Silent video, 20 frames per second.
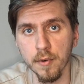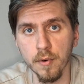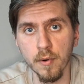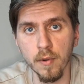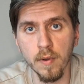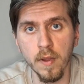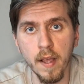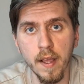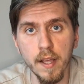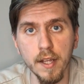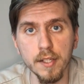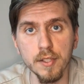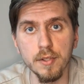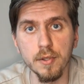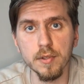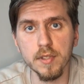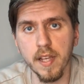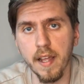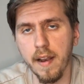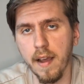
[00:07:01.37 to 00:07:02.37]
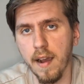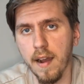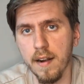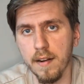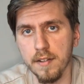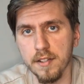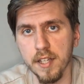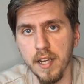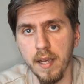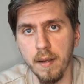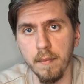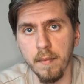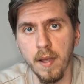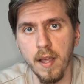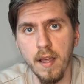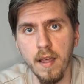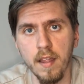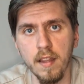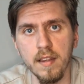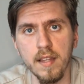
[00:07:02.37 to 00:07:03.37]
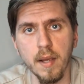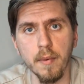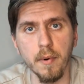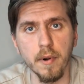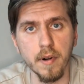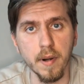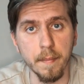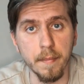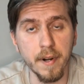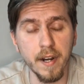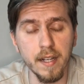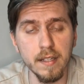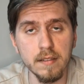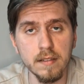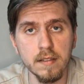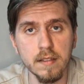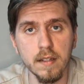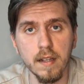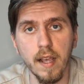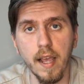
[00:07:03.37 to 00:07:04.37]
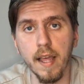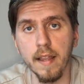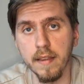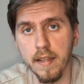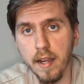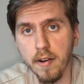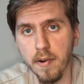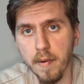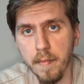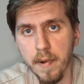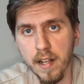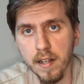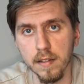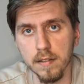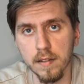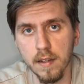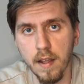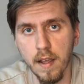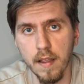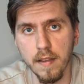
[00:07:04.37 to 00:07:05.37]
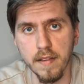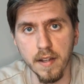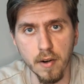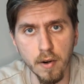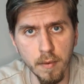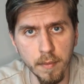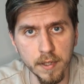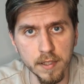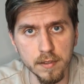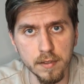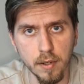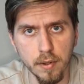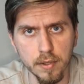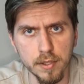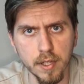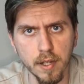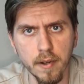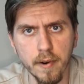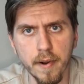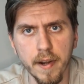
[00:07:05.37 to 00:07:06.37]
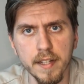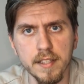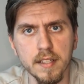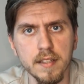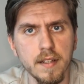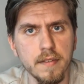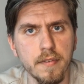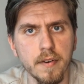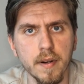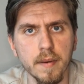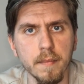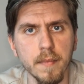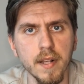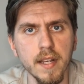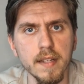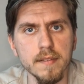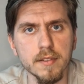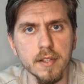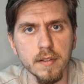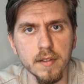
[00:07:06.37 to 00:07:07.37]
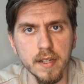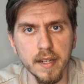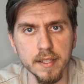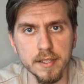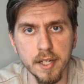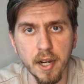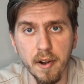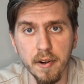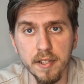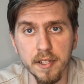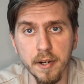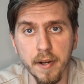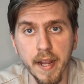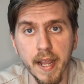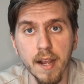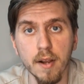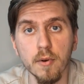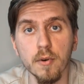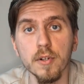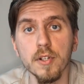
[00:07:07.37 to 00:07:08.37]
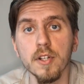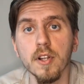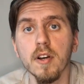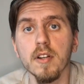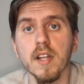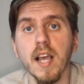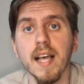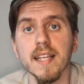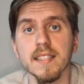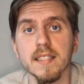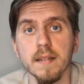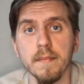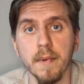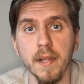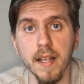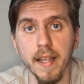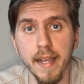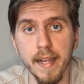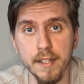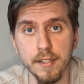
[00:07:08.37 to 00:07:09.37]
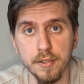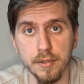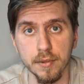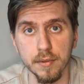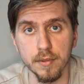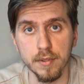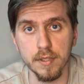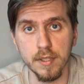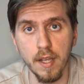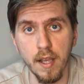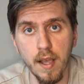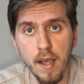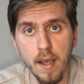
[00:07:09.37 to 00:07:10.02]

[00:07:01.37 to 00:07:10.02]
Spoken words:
rule, Jews had a hard time. They were repressed and they rebelled. The Romans, who tolerated different beliefs on their territory, could not assimilate Jews,